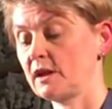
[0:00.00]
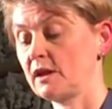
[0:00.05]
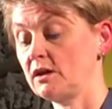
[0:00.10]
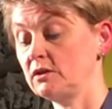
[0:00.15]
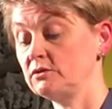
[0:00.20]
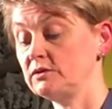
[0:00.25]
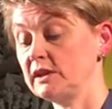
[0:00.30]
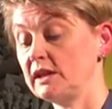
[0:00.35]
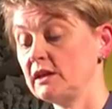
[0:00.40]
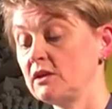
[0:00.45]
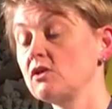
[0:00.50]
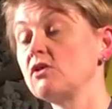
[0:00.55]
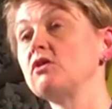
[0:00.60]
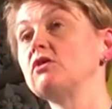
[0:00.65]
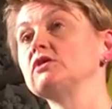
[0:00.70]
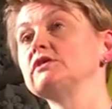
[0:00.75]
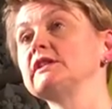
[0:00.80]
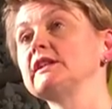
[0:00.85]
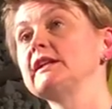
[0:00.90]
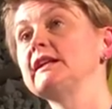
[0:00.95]
Oh dear
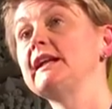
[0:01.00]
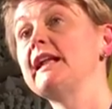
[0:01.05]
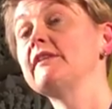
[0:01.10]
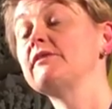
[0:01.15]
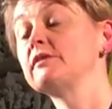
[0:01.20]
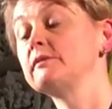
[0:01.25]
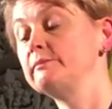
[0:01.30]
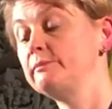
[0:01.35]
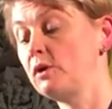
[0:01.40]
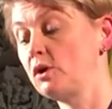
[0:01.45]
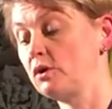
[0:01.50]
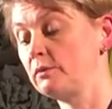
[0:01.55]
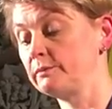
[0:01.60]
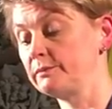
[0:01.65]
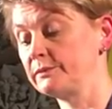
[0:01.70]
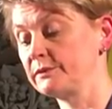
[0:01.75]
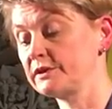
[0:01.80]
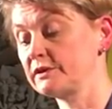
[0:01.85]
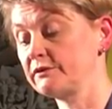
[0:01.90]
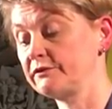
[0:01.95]
God, 11
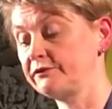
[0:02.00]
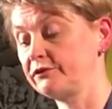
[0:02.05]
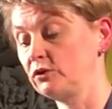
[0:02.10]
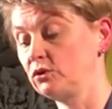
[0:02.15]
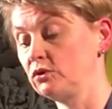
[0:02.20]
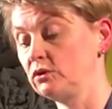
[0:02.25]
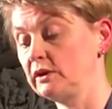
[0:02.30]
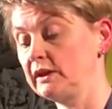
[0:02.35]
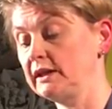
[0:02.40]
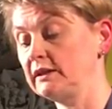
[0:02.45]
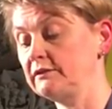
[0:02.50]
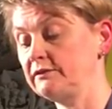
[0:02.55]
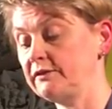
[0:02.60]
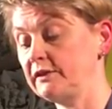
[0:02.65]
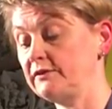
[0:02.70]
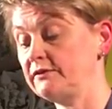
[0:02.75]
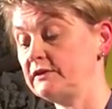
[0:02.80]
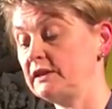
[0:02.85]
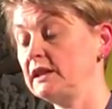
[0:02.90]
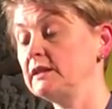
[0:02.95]
bombs fall in
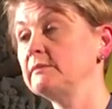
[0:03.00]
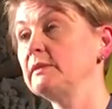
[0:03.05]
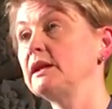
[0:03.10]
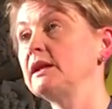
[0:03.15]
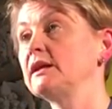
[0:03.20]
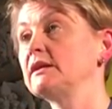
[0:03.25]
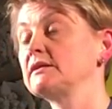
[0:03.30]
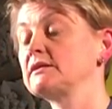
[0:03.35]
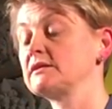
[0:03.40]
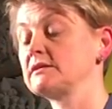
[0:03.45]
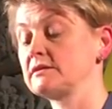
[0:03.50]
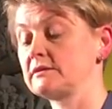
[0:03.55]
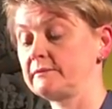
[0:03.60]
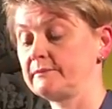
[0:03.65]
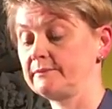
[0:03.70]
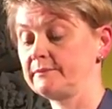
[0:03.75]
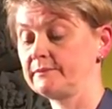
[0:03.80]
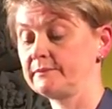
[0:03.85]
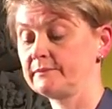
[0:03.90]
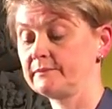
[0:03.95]
15
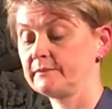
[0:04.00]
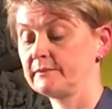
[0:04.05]
minutes.